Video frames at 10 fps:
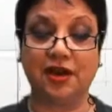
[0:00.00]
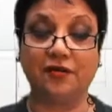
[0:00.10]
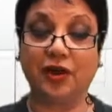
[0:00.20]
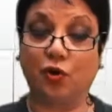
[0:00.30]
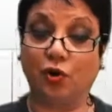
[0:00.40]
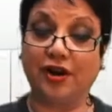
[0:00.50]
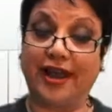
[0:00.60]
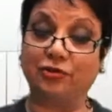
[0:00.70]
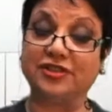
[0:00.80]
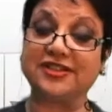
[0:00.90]
recorded
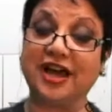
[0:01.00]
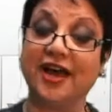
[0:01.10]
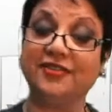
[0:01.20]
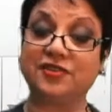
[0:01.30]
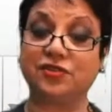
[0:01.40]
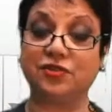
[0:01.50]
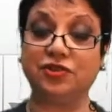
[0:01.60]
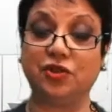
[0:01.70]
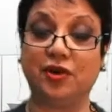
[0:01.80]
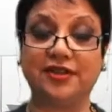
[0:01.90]
outside the
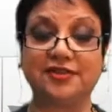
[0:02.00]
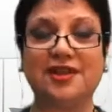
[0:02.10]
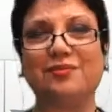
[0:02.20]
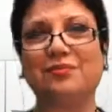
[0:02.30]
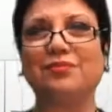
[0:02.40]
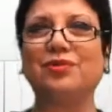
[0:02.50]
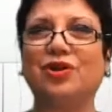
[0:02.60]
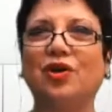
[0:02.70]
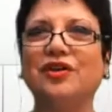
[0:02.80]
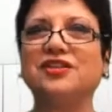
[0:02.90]
studio and some
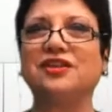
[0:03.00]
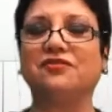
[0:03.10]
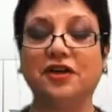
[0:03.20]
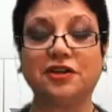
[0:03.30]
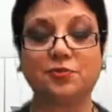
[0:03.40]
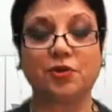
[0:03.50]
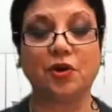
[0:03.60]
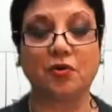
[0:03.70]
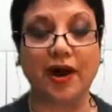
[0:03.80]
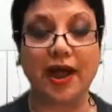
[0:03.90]
current affairs
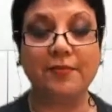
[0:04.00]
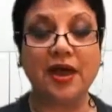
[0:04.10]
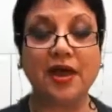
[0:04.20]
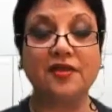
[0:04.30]
program,